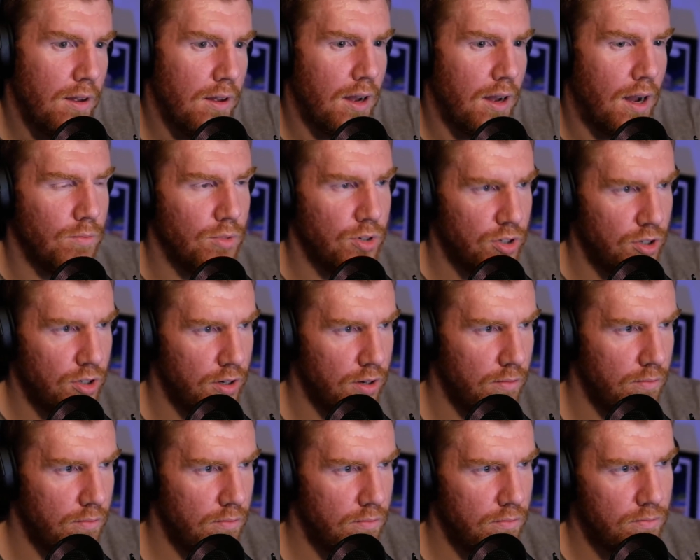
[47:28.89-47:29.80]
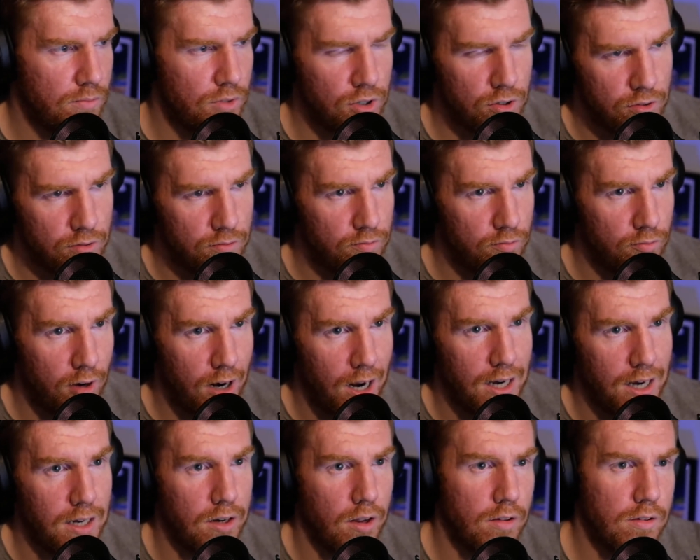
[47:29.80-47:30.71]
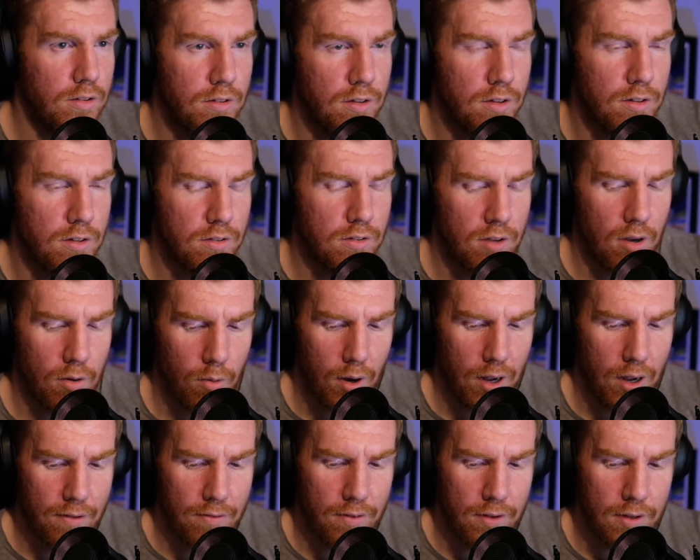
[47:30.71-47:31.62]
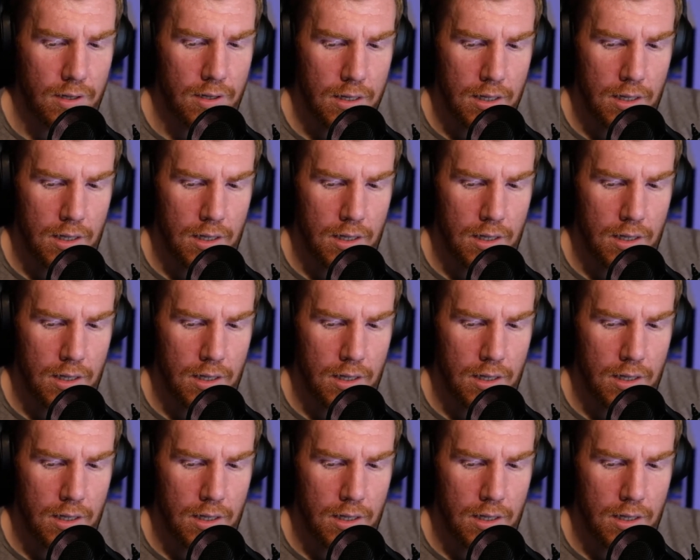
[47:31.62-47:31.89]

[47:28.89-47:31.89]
I'm just going to just write nonsense or whatever.